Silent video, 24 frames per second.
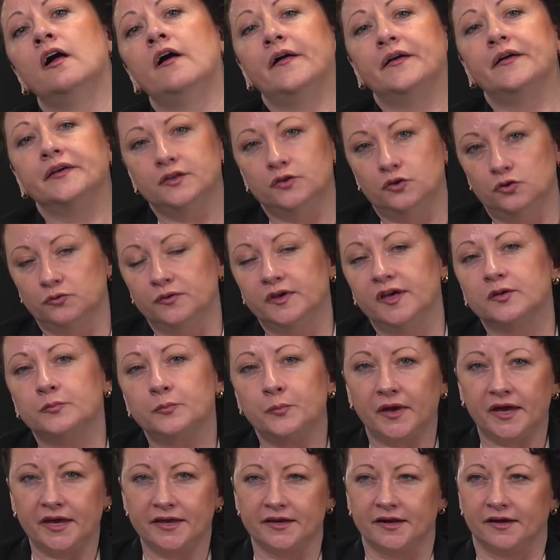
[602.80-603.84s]
you get
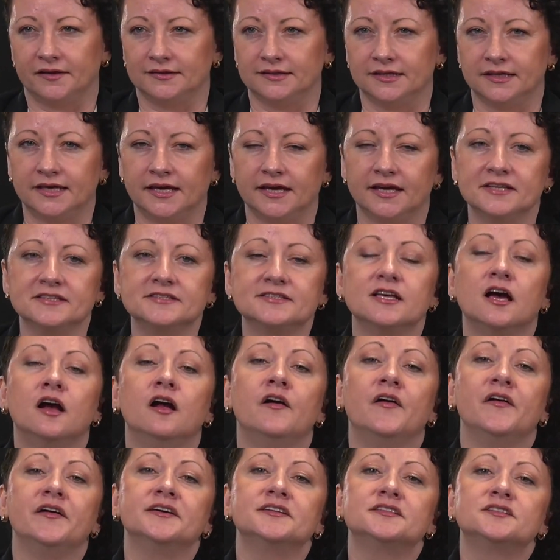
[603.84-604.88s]
paid on the case.
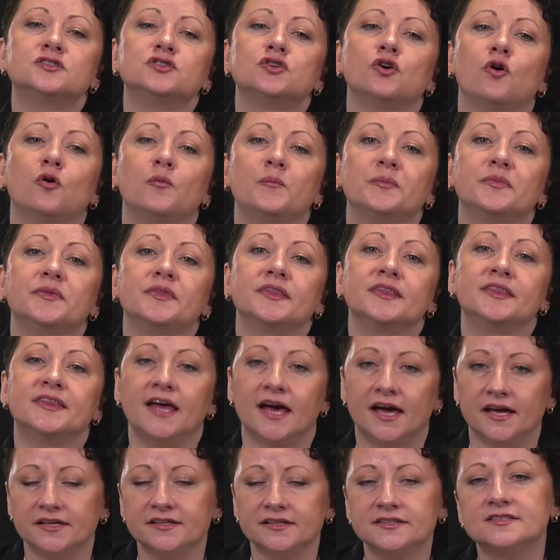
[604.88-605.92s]
So
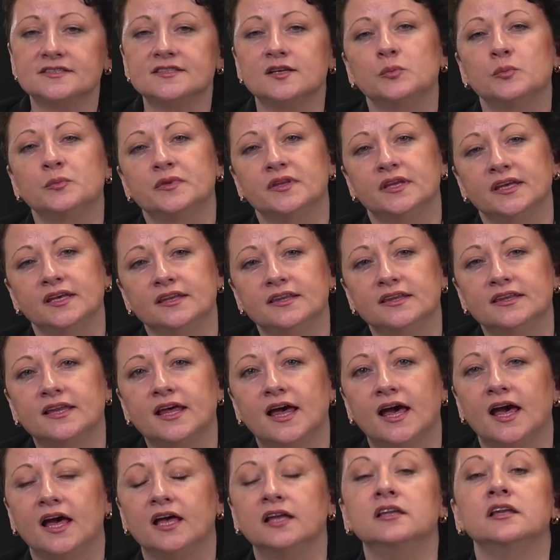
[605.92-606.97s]
that is something
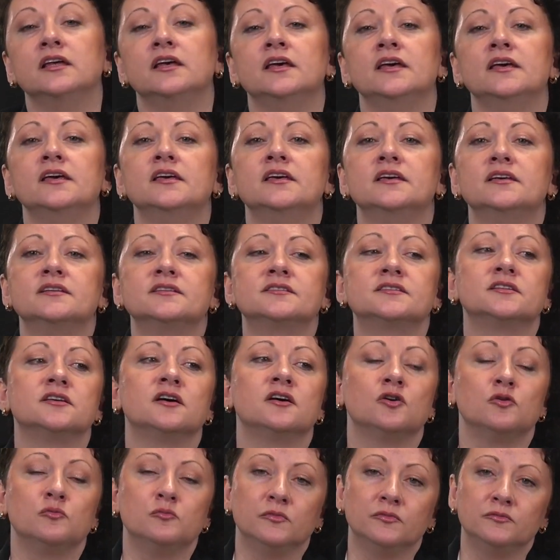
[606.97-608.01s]
that is,
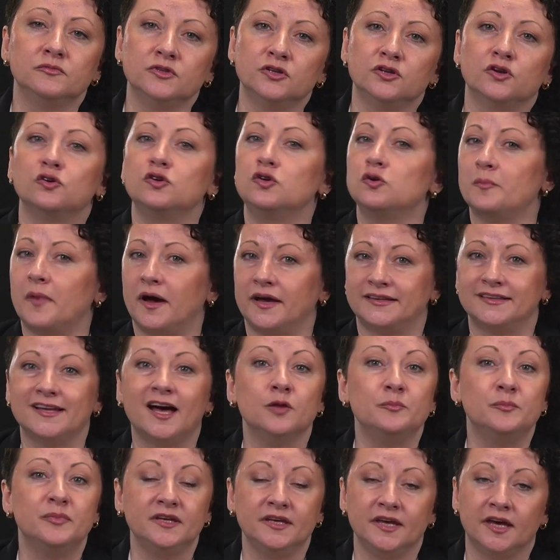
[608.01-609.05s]
you might not
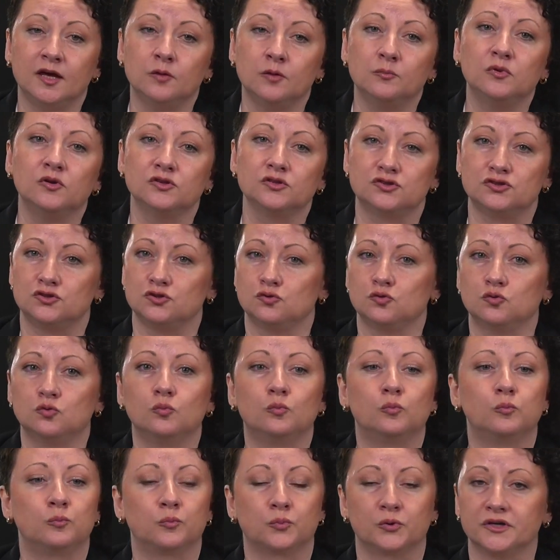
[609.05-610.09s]
be able to
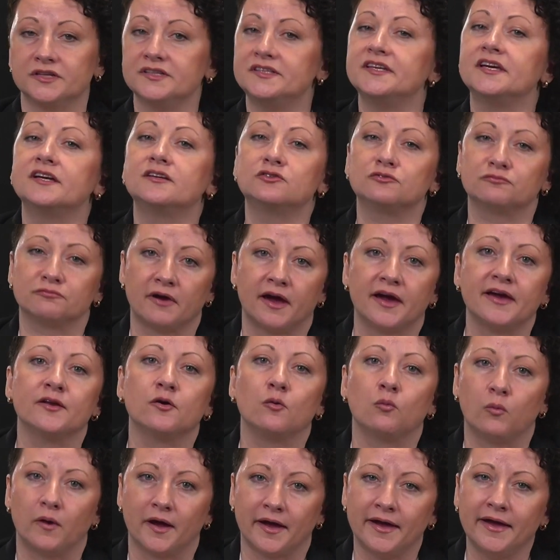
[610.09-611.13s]
predict right
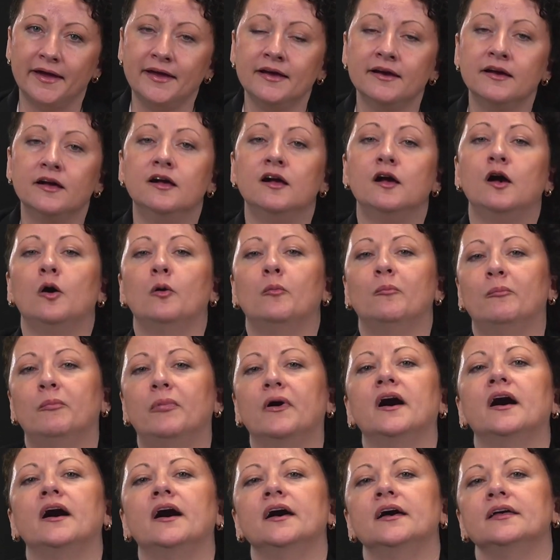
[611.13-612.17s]
away,
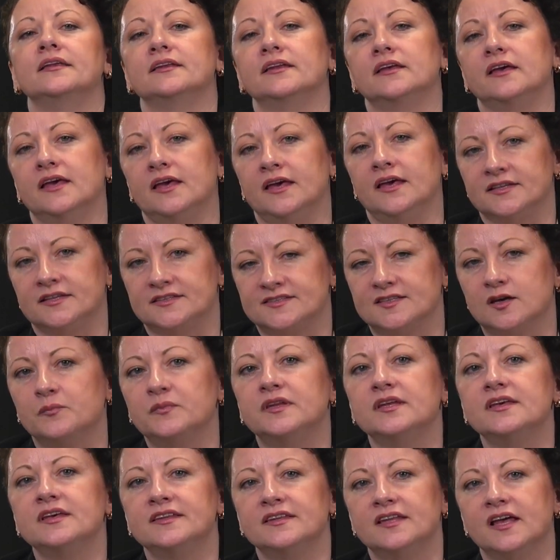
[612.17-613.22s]
but it's
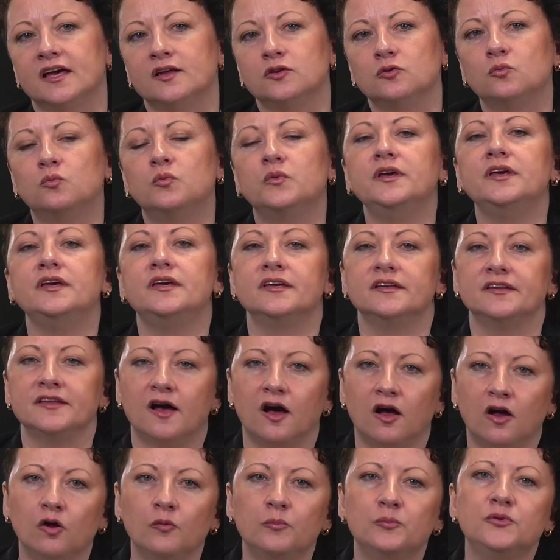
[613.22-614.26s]
something that we can
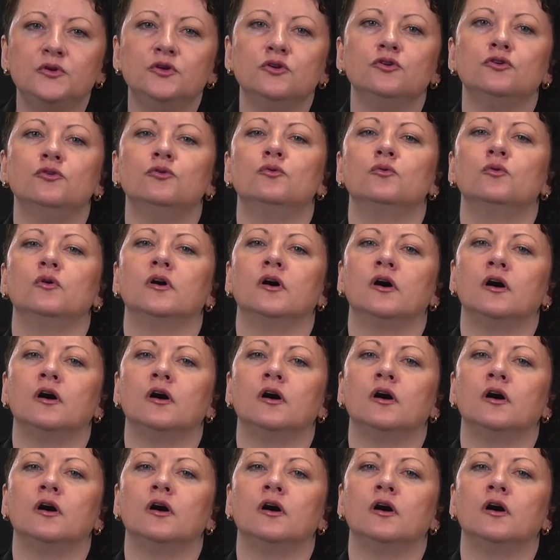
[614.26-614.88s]
help you